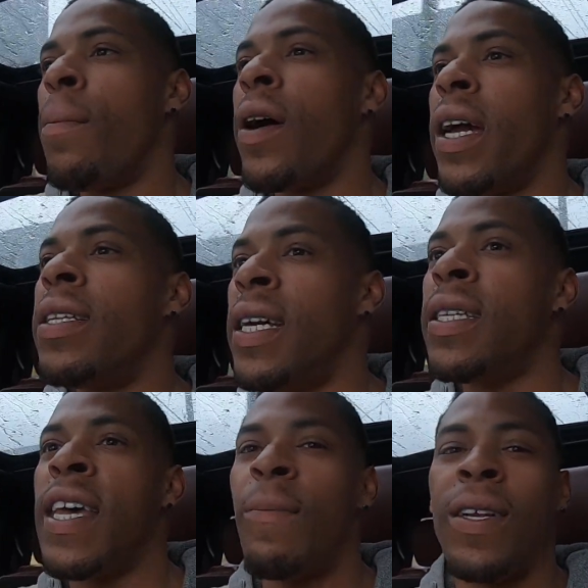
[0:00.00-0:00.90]
but it
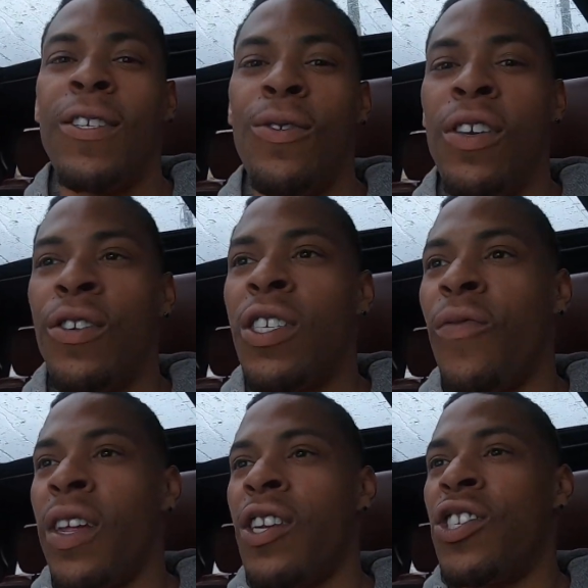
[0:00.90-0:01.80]
did take me 2 years to
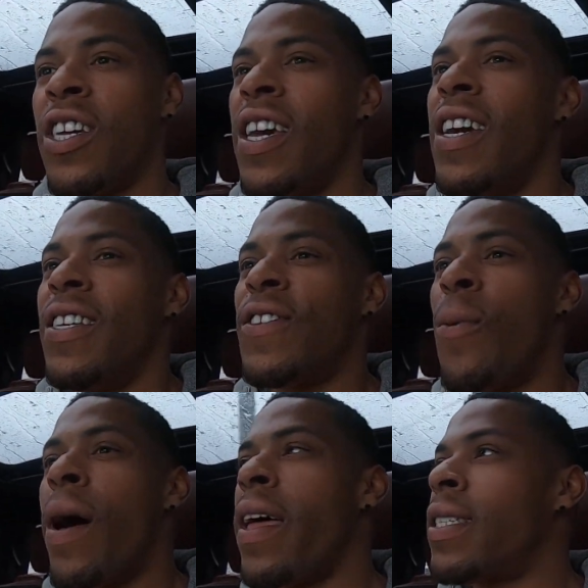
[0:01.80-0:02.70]
finish it.
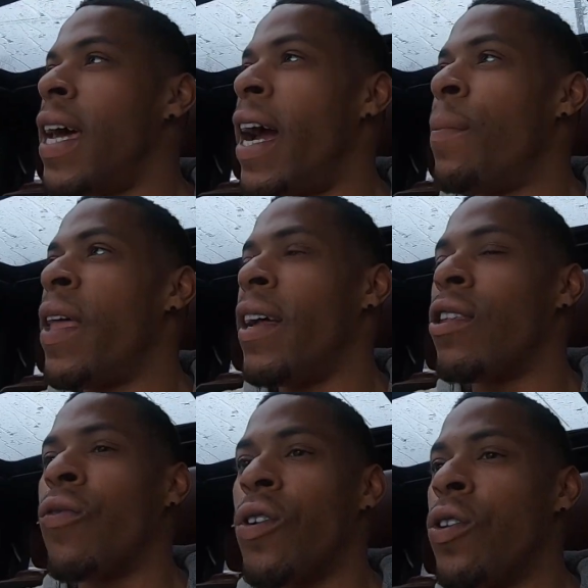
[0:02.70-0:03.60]
So by the time
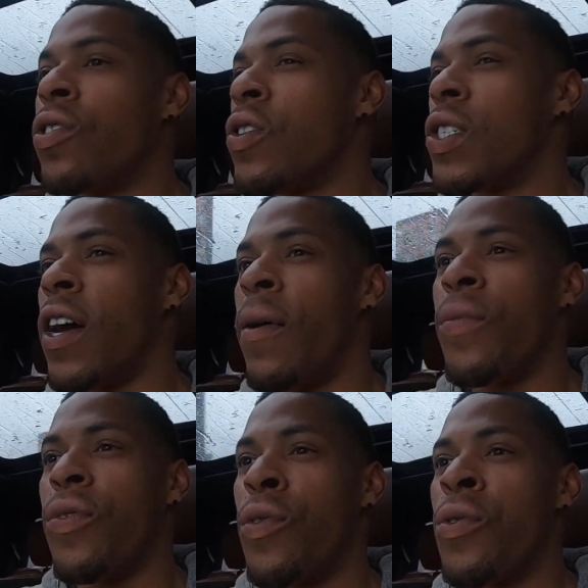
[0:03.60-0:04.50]
that the realtors
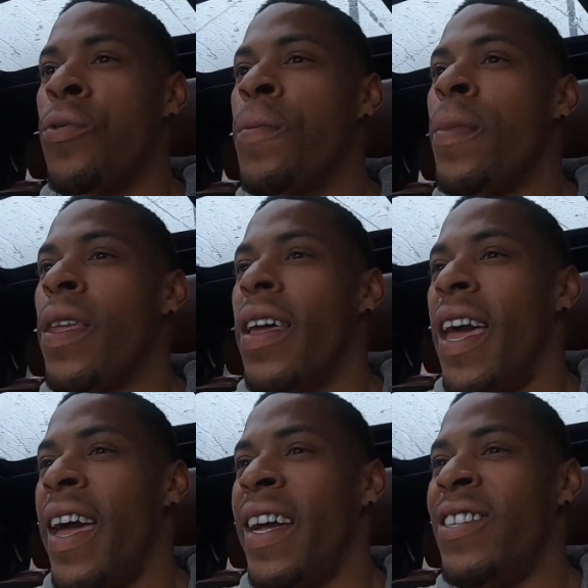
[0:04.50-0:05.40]
come through
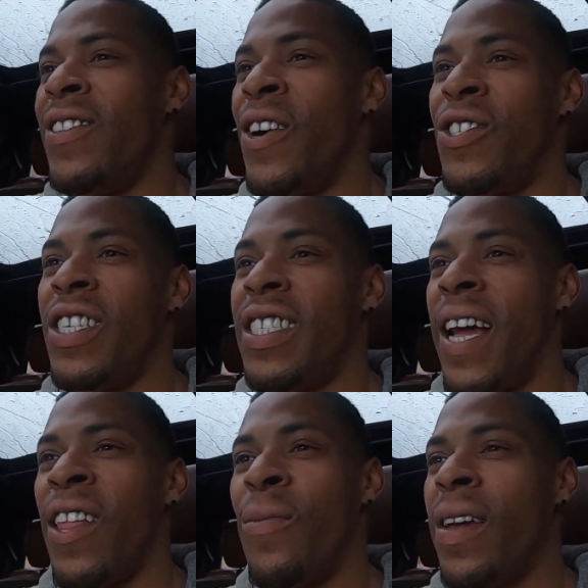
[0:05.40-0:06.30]
and, you know, she's
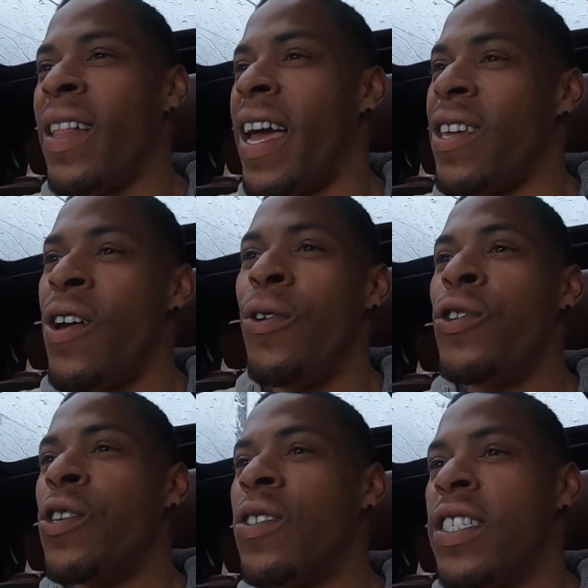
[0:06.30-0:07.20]
telling me like, yo,
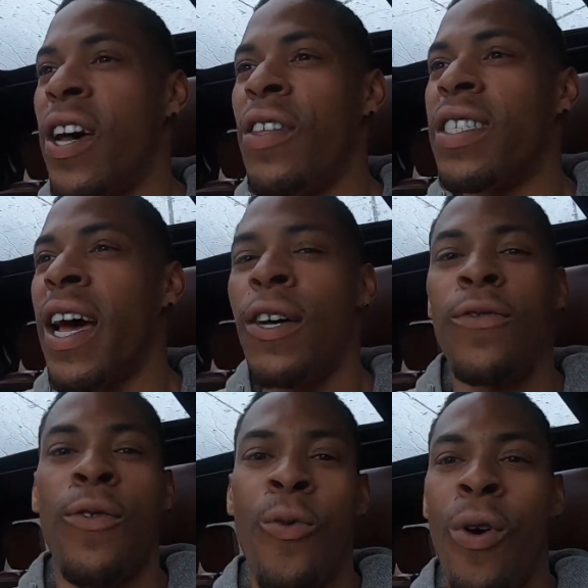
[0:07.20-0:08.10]
you should sell this
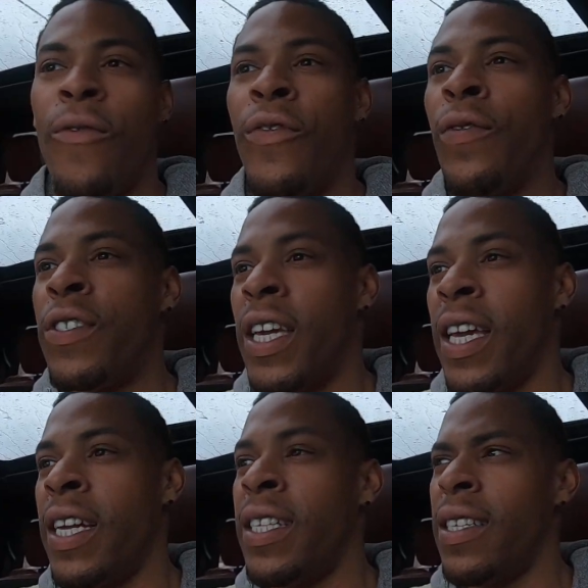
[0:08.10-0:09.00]
house for
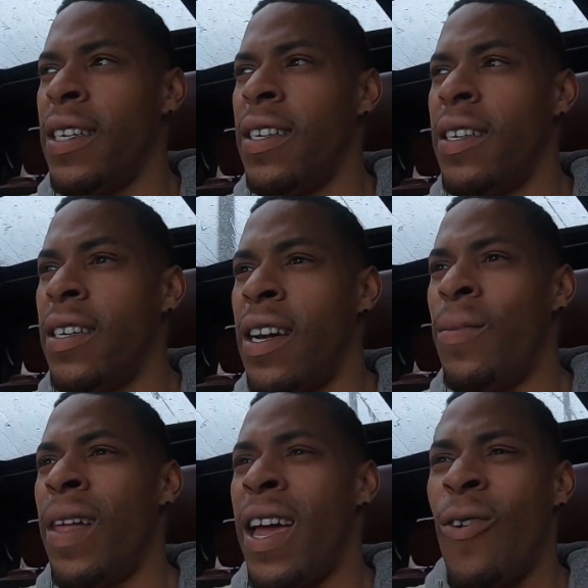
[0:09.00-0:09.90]
$115.
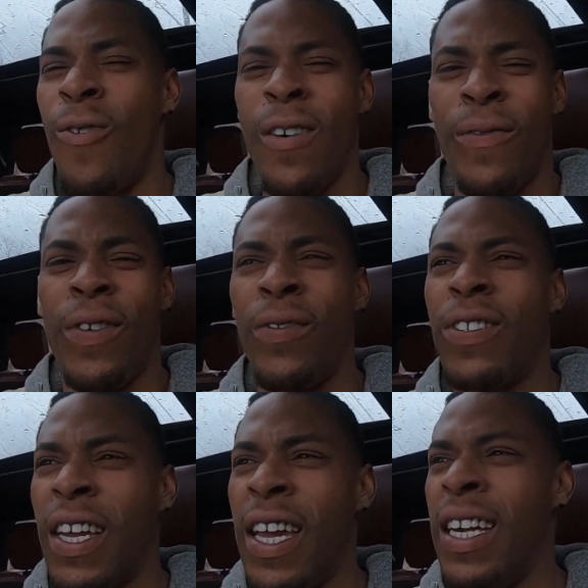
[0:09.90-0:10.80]
I'm like,
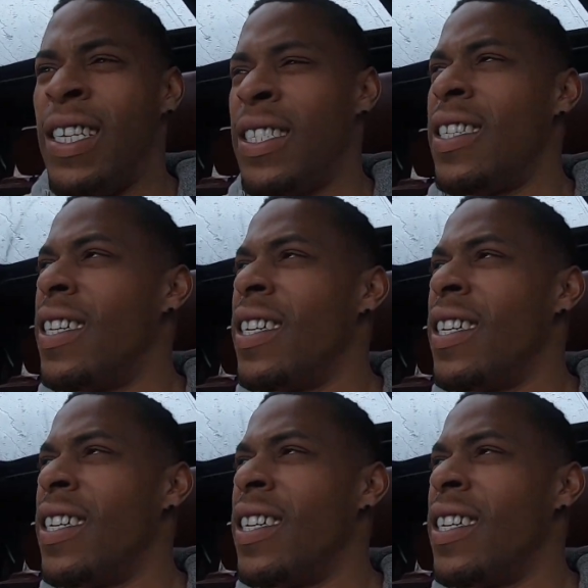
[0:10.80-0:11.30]
$115?